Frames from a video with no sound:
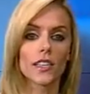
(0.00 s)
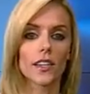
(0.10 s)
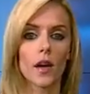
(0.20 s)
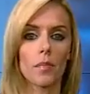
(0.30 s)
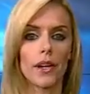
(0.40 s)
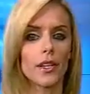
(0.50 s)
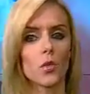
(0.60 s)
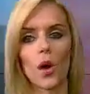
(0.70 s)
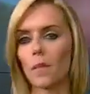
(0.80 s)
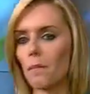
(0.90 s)
that the company is
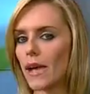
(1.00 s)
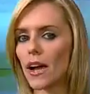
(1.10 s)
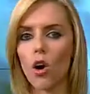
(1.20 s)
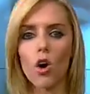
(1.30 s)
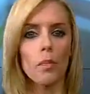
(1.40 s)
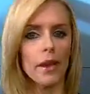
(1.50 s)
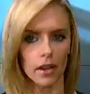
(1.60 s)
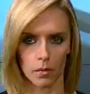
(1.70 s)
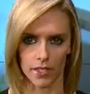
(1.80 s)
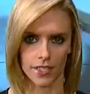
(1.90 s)
one big old
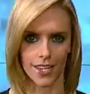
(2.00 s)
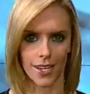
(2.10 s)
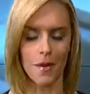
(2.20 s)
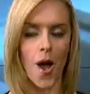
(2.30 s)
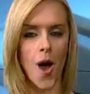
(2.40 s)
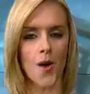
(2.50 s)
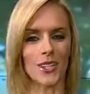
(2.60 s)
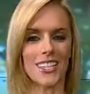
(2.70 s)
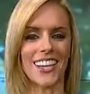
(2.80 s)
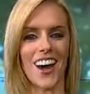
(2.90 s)
pyramid scheme.
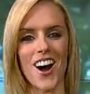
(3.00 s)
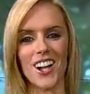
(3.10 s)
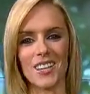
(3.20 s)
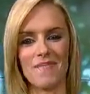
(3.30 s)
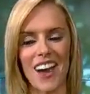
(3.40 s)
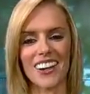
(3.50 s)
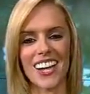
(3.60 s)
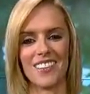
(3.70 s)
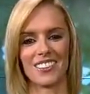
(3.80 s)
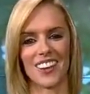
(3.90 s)
We'll tell you all about it
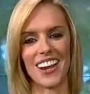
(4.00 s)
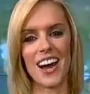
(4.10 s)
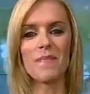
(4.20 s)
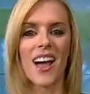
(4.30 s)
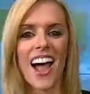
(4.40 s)
coming right up.